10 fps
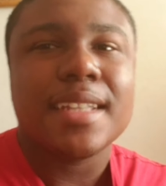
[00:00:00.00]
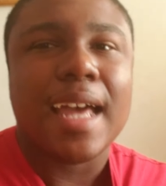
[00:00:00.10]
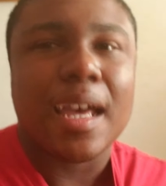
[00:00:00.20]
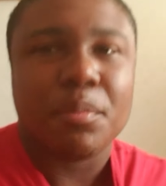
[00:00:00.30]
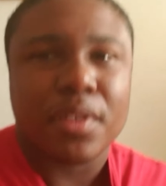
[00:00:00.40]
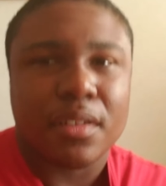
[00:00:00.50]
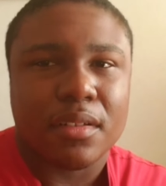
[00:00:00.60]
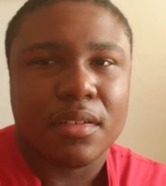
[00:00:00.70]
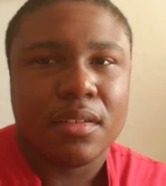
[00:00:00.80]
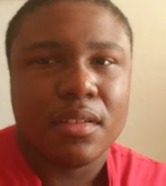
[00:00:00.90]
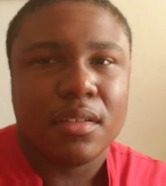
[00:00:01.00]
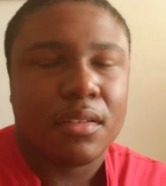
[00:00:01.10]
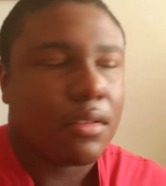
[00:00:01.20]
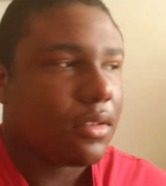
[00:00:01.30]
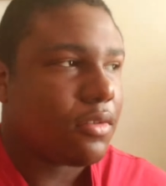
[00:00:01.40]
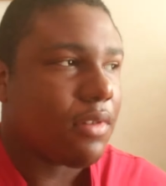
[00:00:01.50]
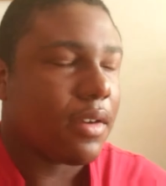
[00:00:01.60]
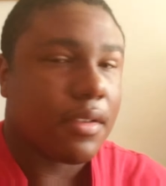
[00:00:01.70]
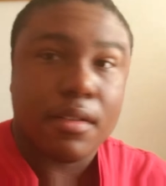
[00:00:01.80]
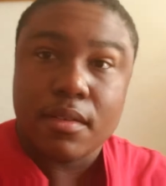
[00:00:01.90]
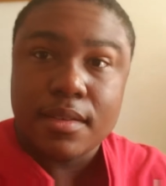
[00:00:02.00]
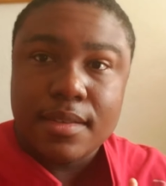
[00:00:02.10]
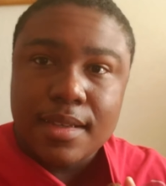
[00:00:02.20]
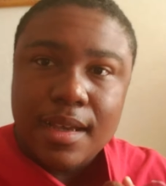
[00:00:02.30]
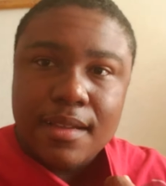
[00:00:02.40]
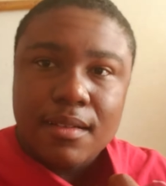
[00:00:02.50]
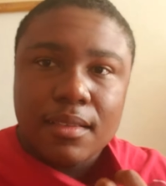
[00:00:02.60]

happen throughout your entire